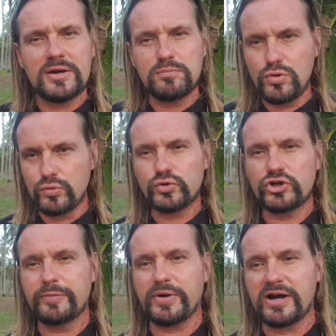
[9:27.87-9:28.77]
blue
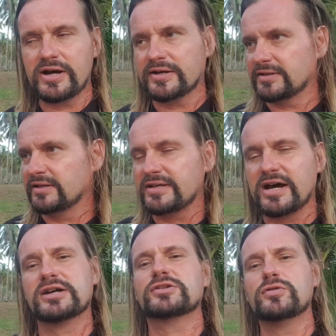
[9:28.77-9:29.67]
chip art and
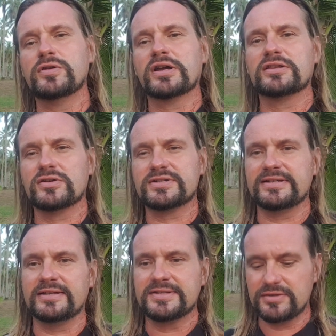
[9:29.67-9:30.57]
art collectors
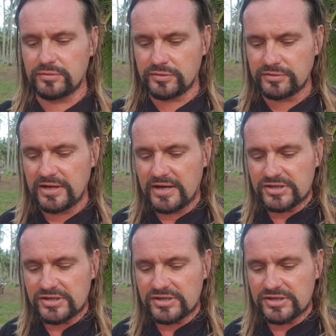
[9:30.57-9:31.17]
and so on.